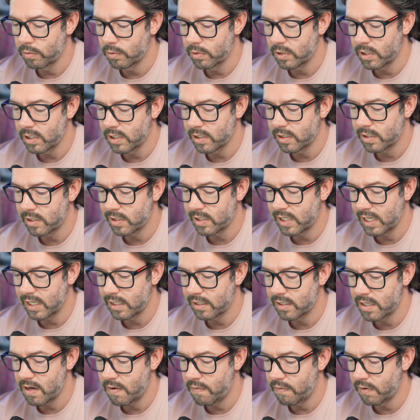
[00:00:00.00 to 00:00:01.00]
There's
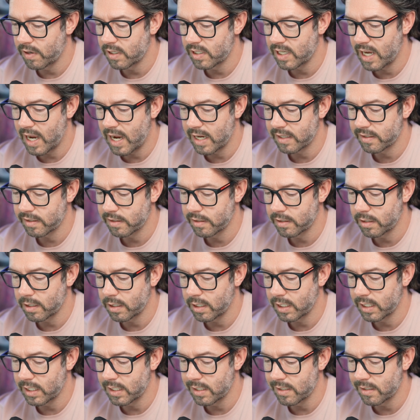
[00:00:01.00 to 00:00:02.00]
6 different tasks
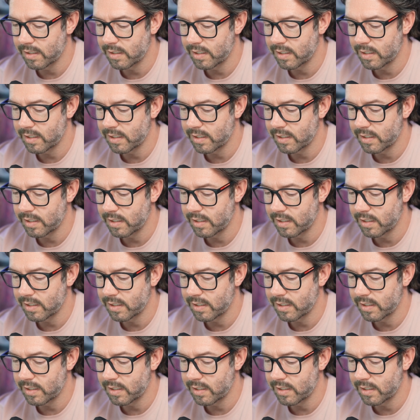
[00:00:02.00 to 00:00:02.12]
that I can